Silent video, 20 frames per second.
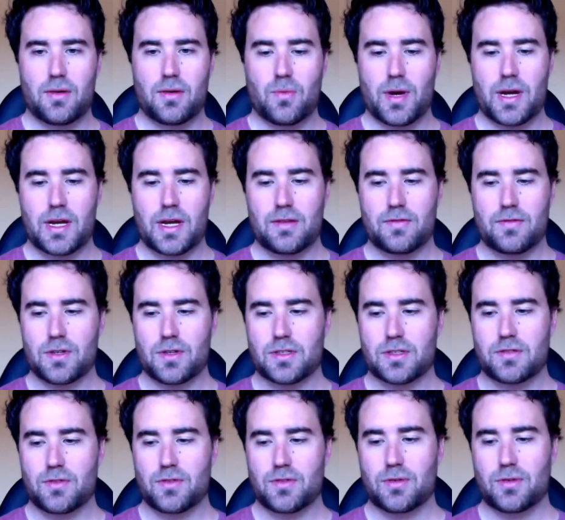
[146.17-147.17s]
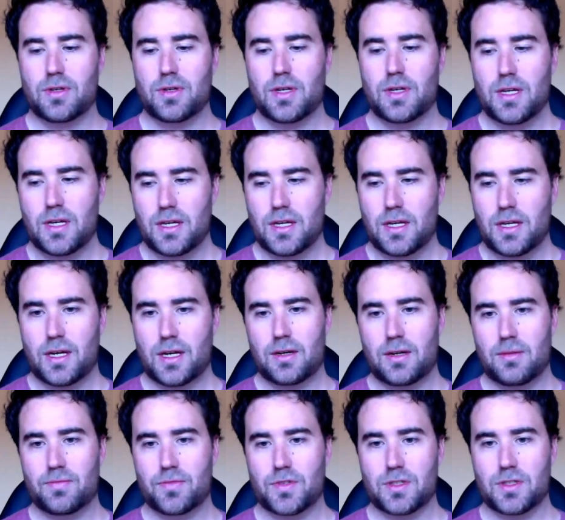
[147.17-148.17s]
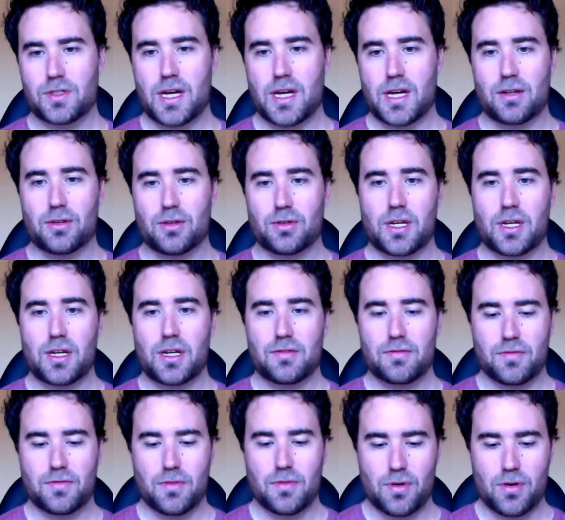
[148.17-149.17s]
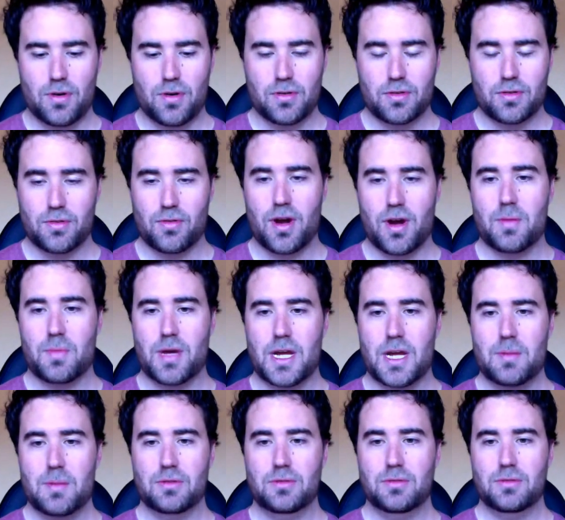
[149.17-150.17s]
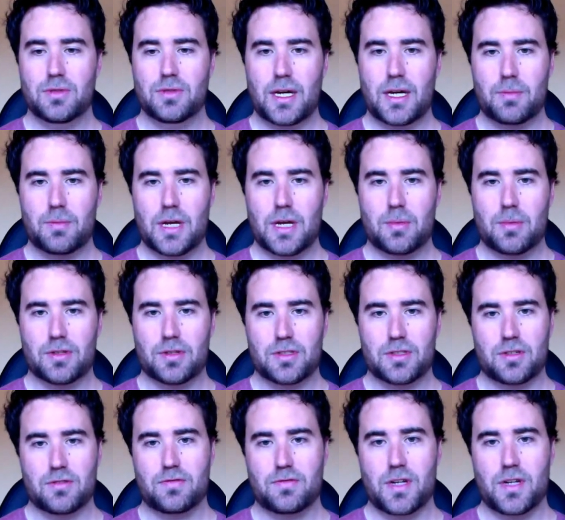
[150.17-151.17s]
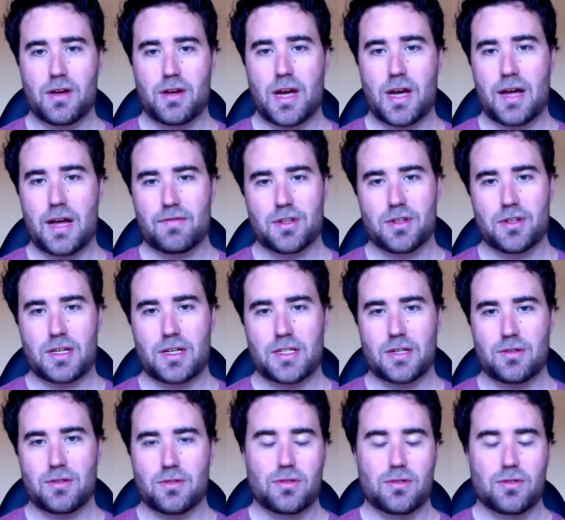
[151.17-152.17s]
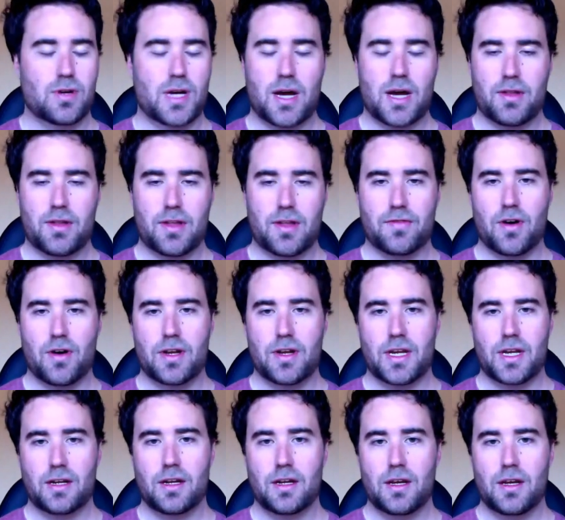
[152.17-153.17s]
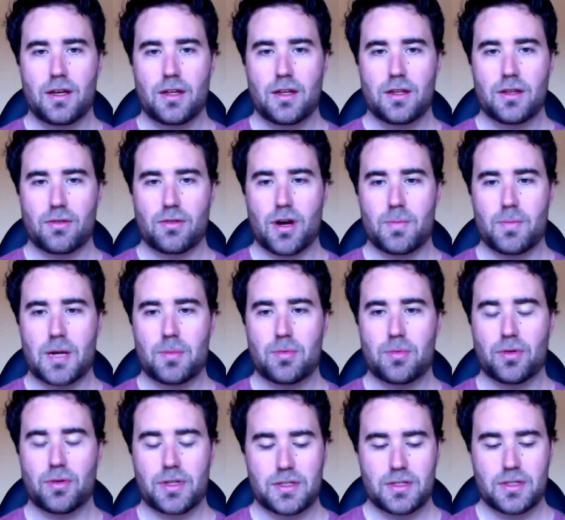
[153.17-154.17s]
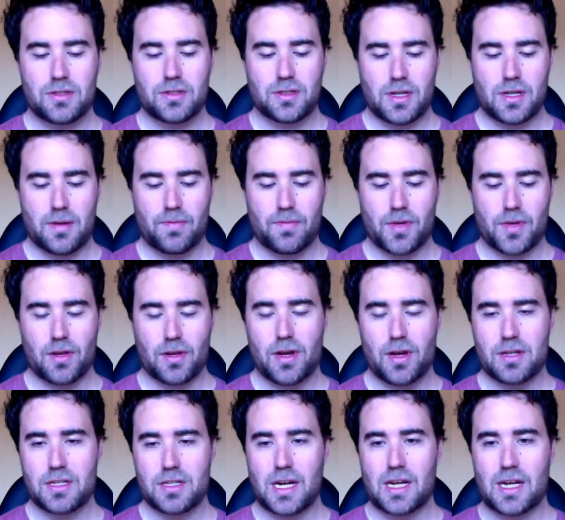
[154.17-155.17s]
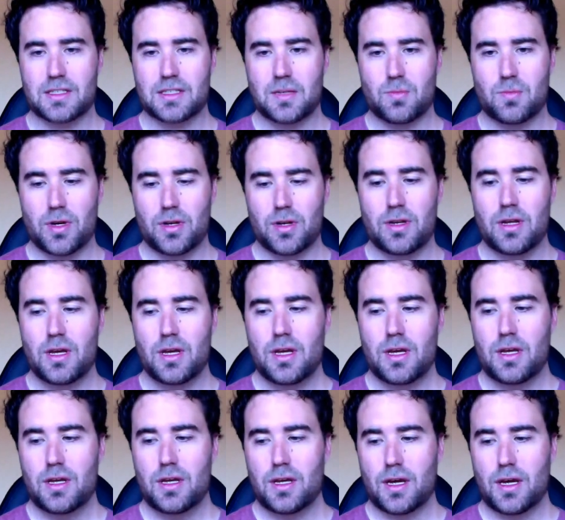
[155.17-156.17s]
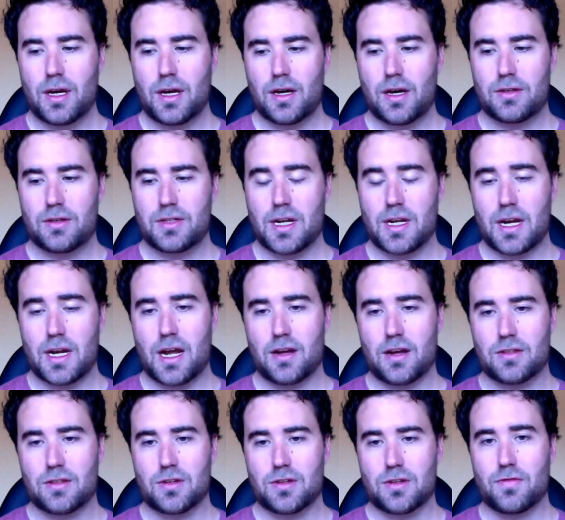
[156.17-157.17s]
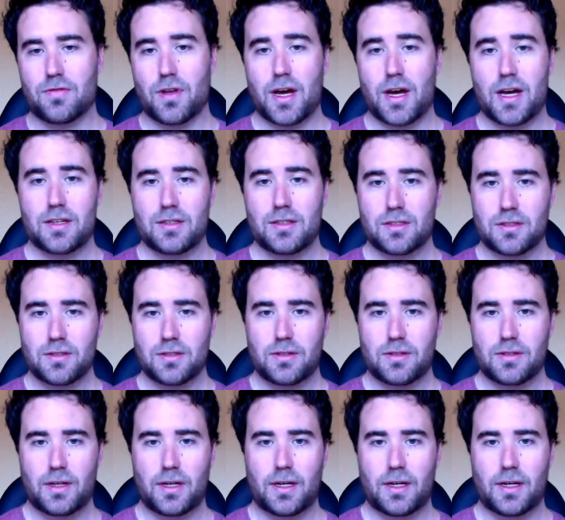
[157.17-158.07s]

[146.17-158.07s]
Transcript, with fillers: way, first of all, to start looking for the right people, how people are sort of advertising or how they're finding the right people. And this is I'd like to get someone dedicated to do flyers.